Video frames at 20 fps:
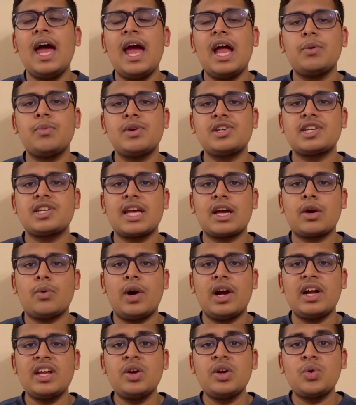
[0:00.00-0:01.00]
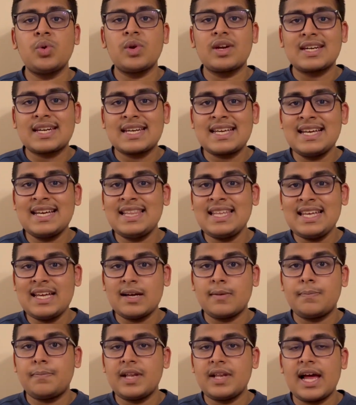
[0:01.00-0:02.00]
and which require you to really
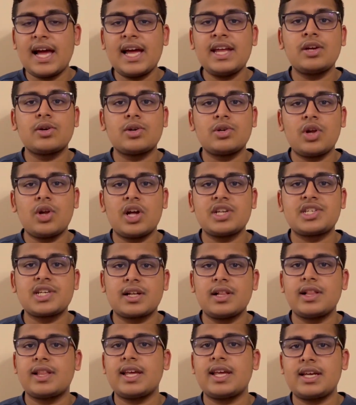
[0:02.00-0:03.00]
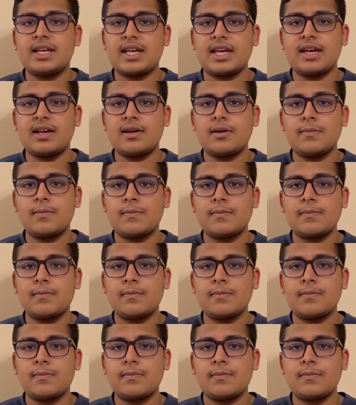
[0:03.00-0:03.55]
apply your logical thinking.